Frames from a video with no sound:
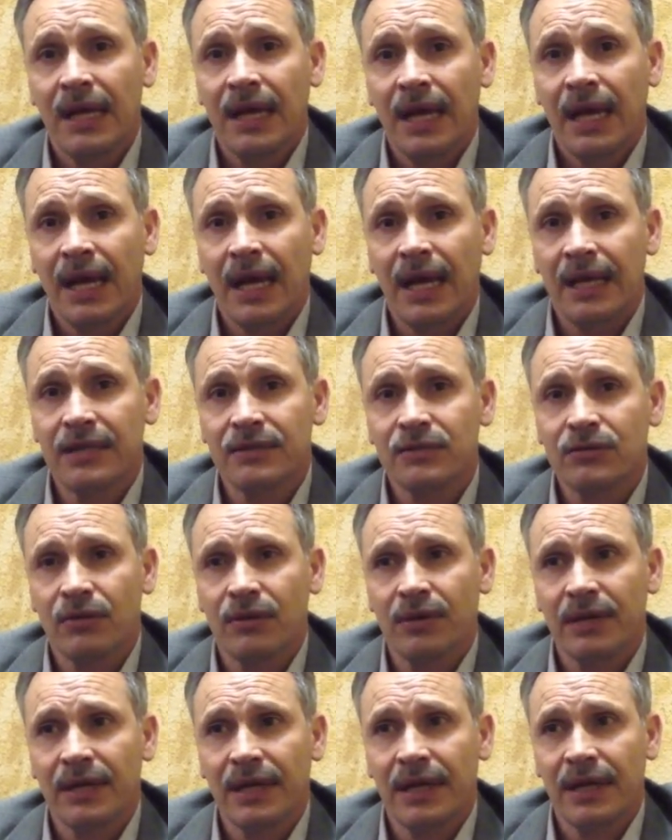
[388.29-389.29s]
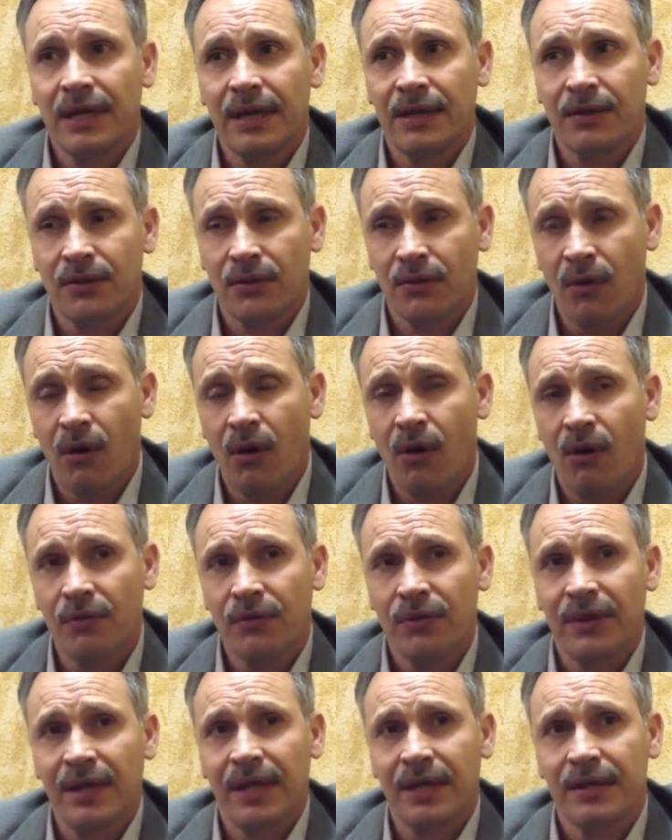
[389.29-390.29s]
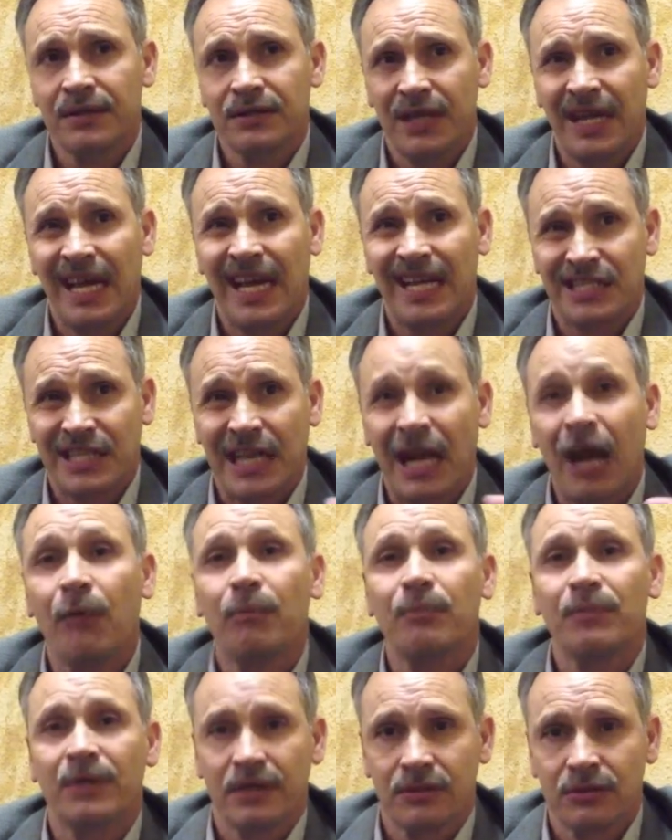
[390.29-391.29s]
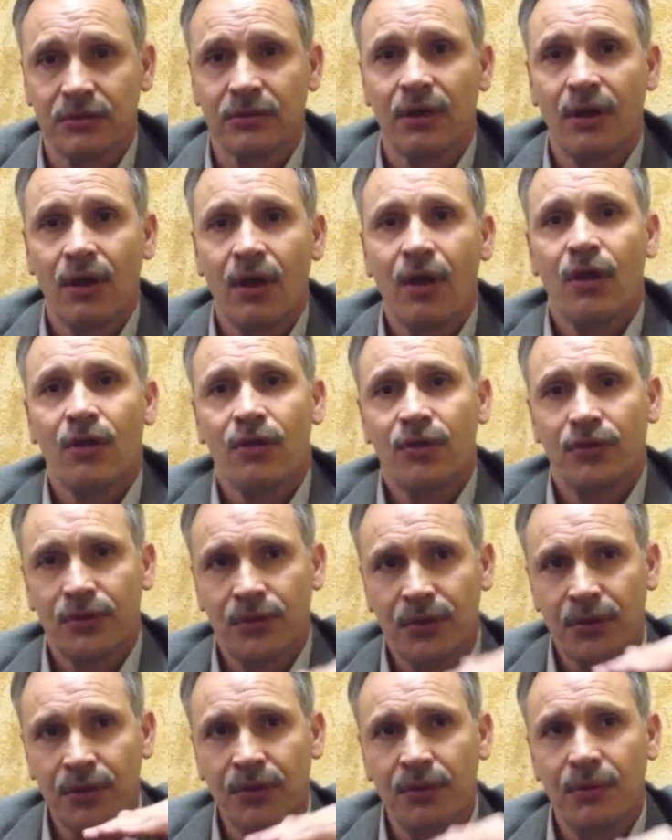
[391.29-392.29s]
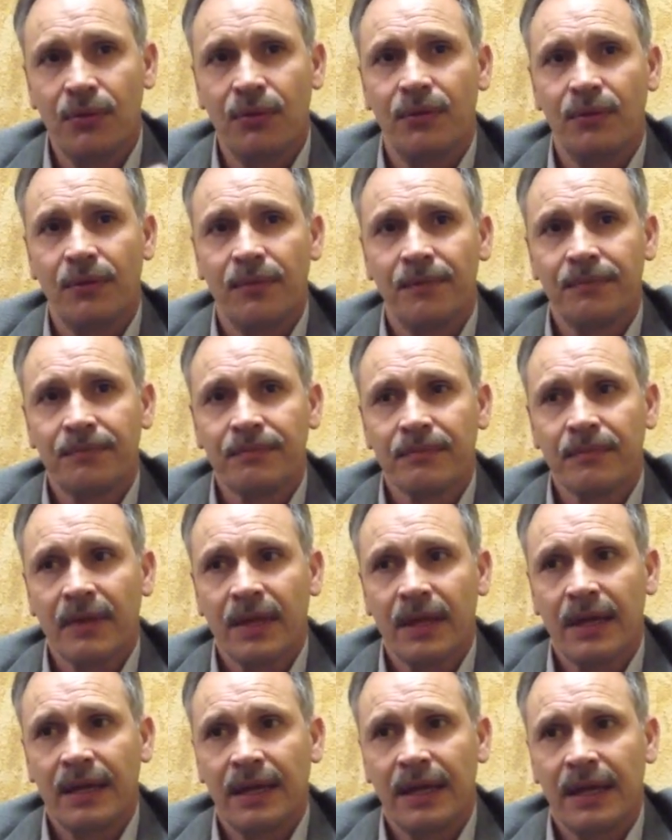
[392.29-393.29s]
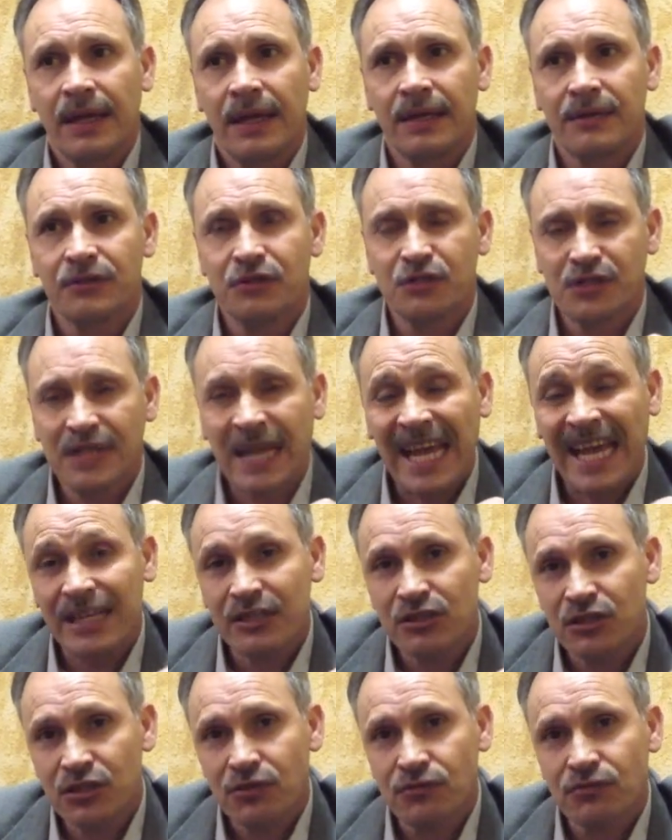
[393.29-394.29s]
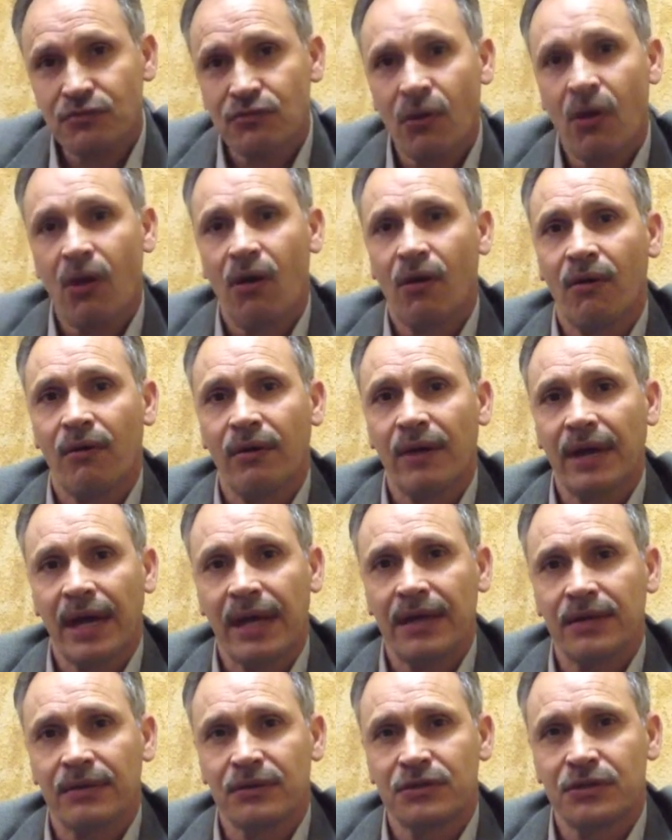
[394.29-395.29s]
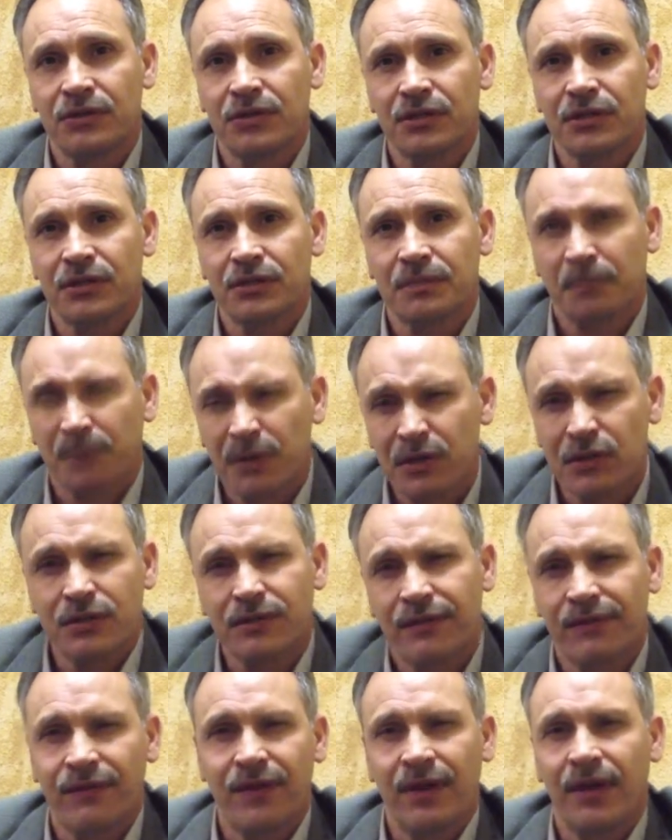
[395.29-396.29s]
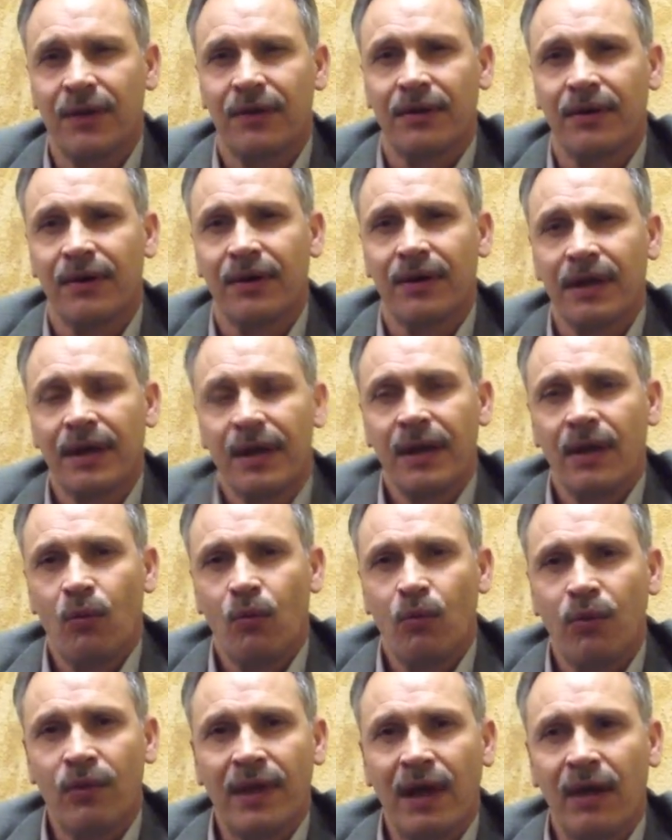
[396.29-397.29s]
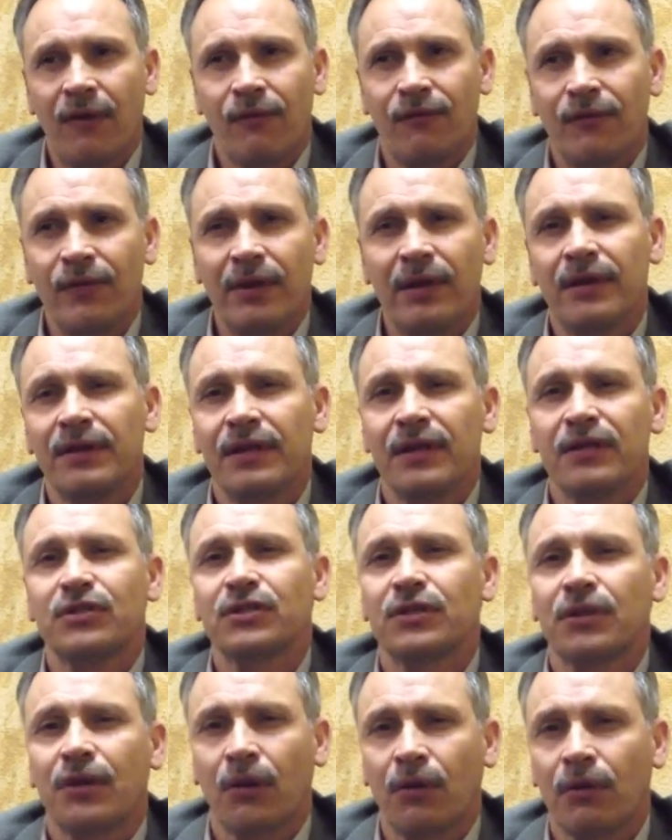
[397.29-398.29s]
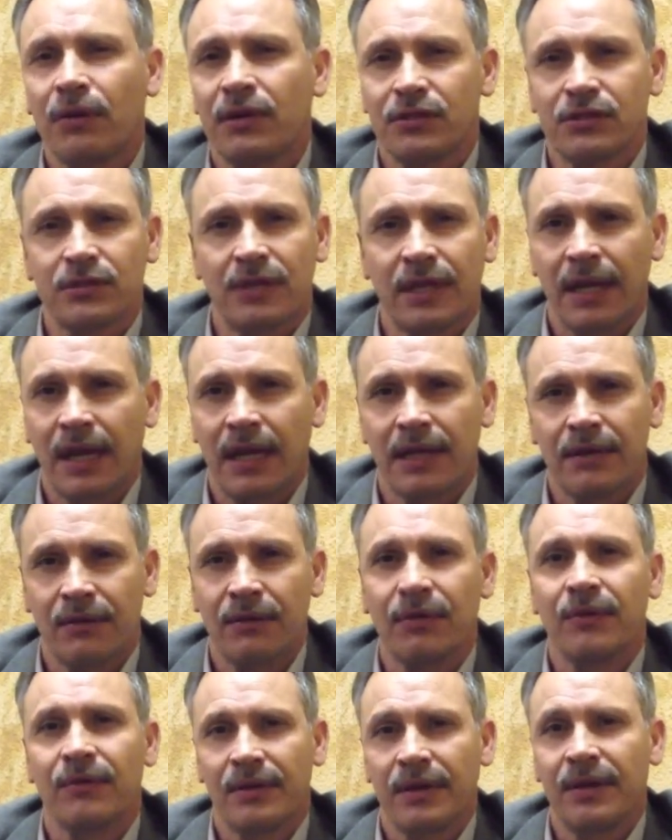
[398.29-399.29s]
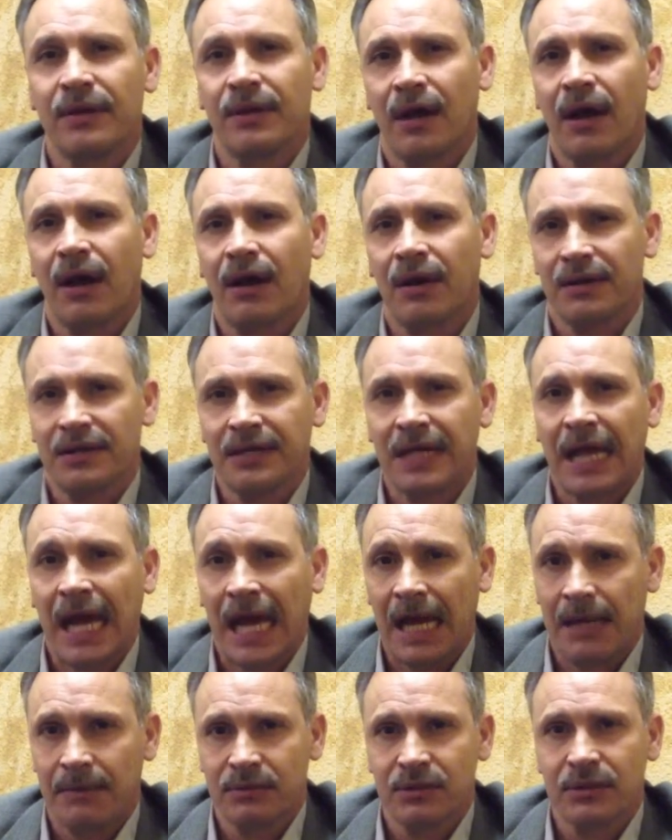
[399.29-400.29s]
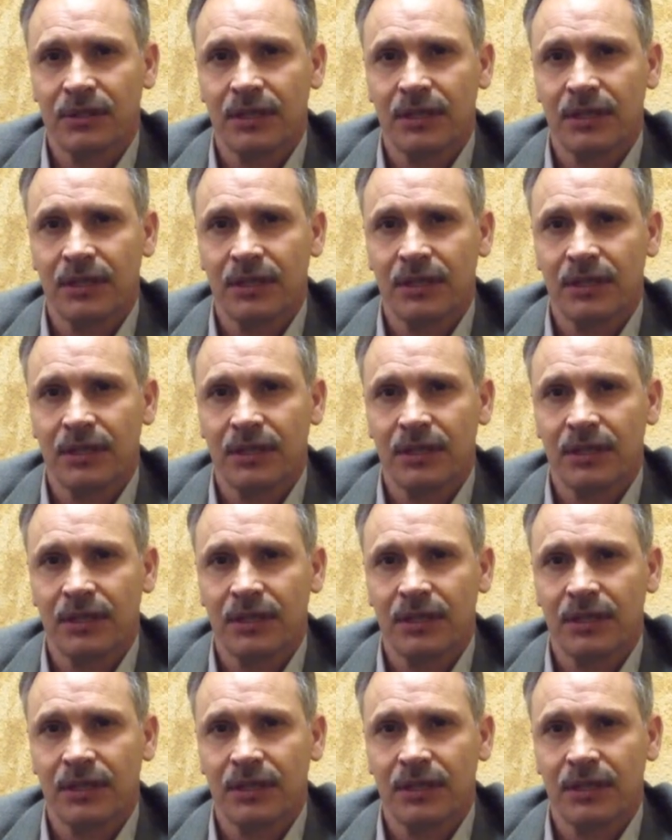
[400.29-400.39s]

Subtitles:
And so through all this, He has helped us through stand strong and to just persevere without feeling discouraged in the hard times.